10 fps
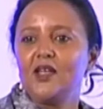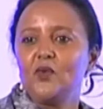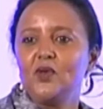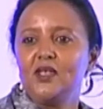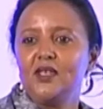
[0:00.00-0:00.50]

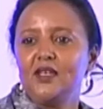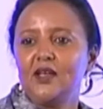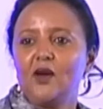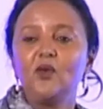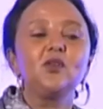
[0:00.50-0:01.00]
we
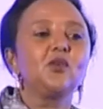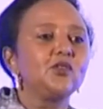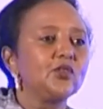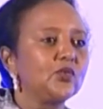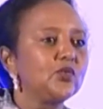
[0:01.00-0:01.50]
are only going
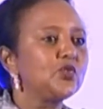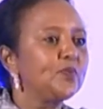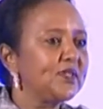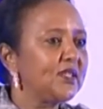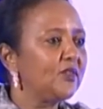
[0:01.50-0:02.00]
to recruit
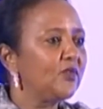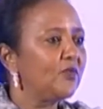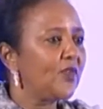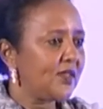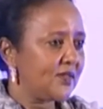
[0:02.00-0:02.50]
2% from
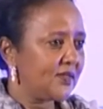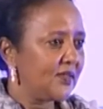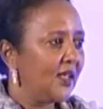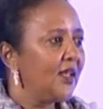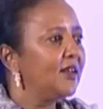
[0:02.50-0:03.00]
France.
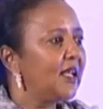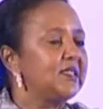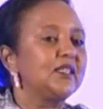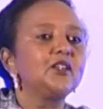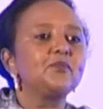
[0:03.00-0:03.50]

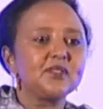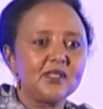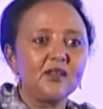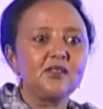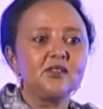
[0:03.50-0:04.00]

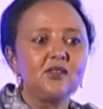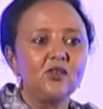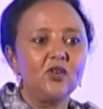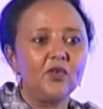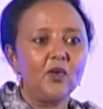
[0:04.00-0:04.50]
98%
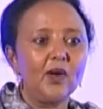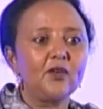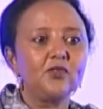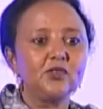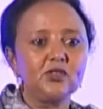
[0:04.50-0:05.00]
of our
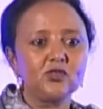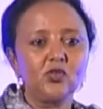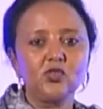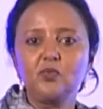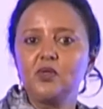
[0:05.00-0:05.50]
workforce is
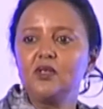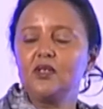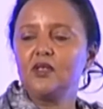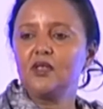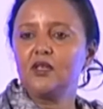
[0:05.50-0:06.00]
going to be
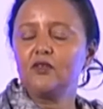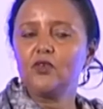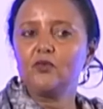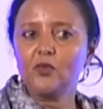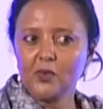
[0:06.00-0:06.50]

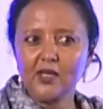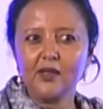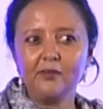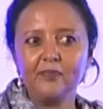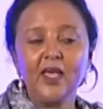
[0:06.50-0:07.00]
from
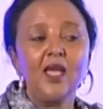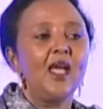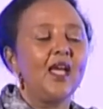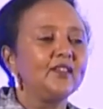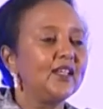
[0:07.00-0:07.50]
Kenya.
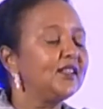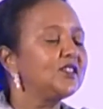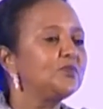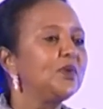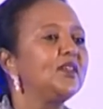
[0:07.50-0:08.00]
And that
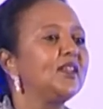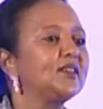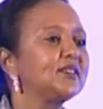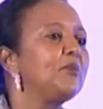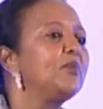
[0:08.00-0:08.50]
has been the
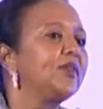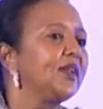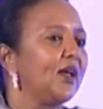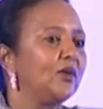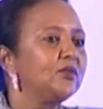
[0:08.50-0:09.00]
example
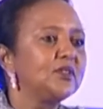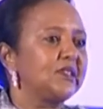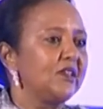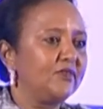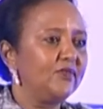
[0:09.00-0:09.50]
that I always
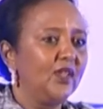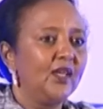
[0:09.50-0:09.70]
give,